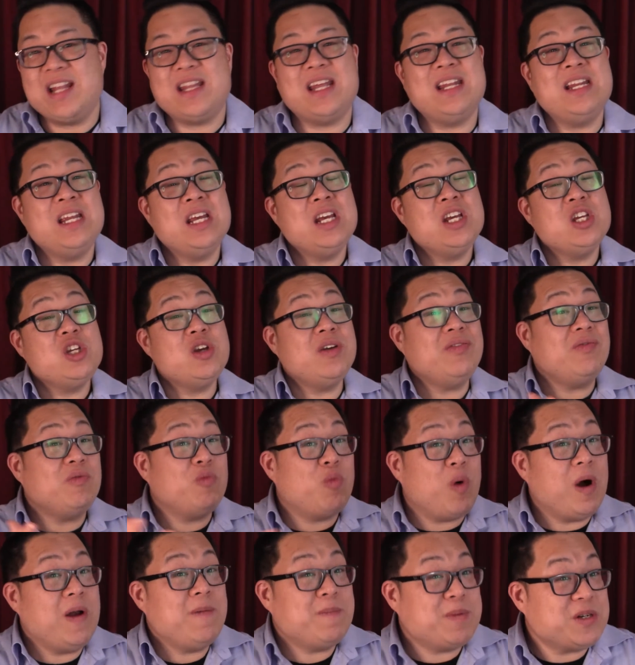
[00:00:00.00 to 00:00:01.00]
then you have
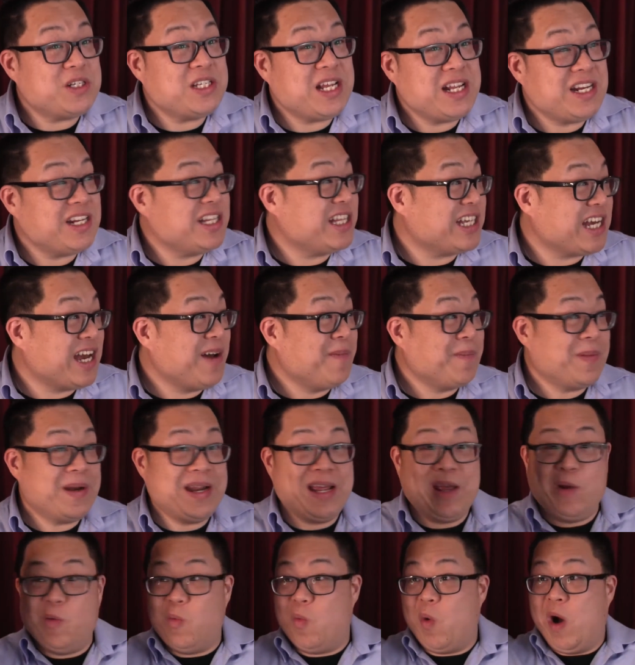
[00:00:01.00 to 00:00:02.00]
1% of the
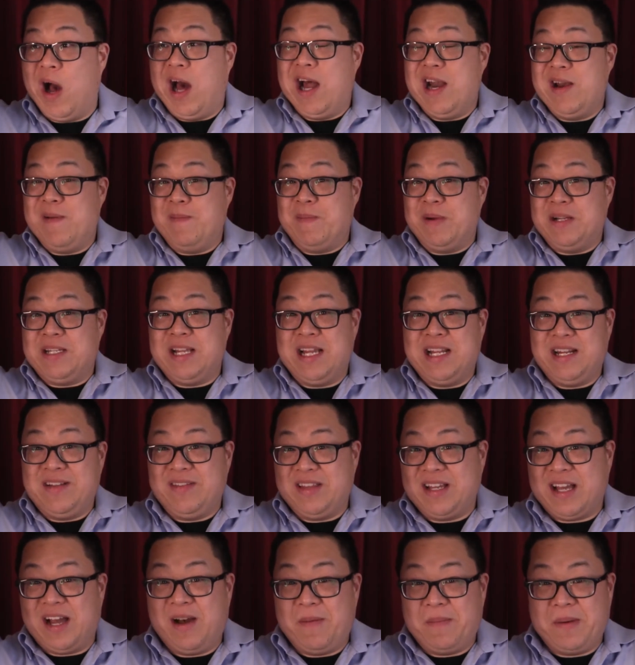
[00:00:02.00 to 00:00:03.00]
company, 1% of
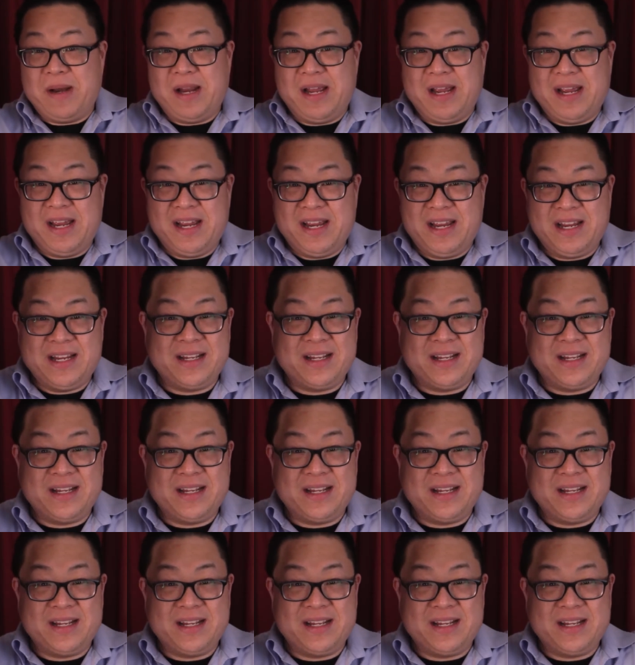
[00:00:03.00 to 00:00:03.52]
the company.